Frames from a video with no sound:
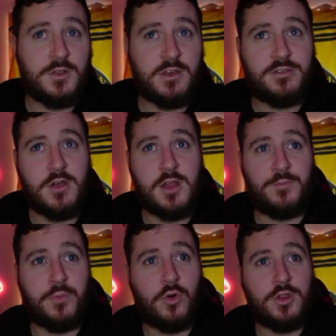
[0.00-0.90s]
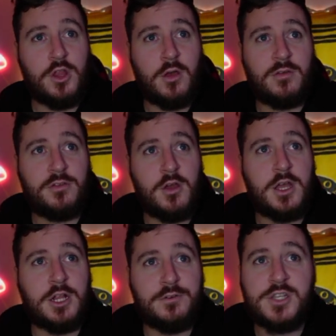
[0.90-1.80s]
30
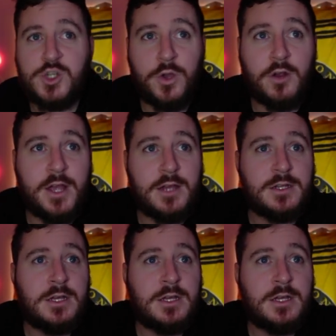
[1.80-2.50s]
clearance swing around.